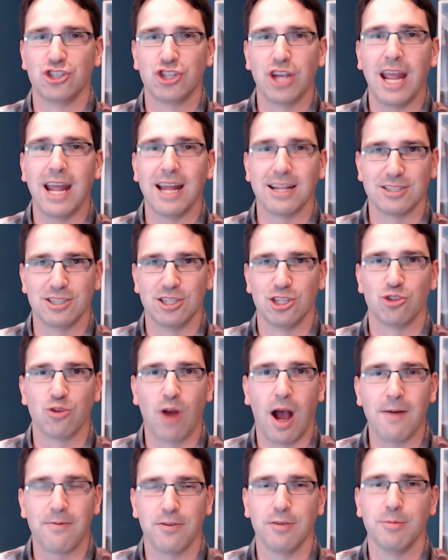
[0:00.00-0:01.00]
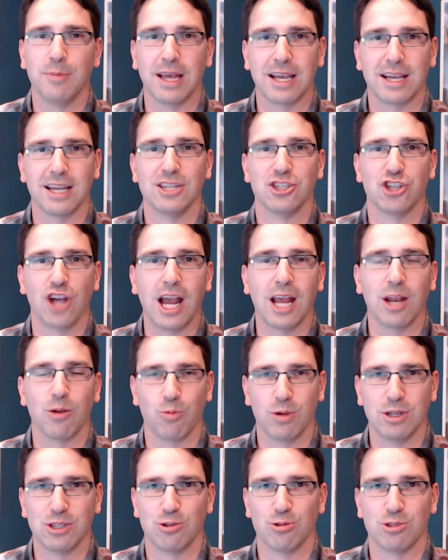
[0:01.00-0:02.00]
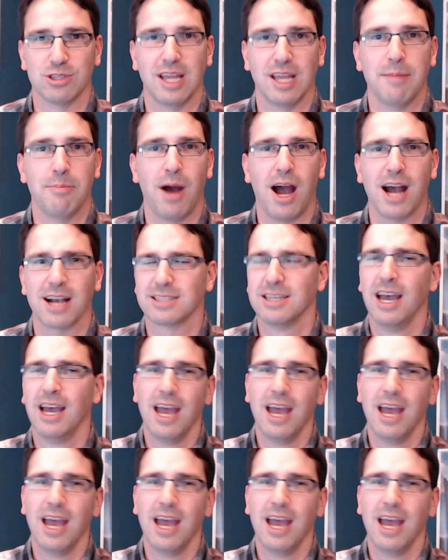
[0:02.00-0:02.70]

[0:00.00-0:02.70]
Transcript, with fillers: chance to drop from like a giant Winter's Day box.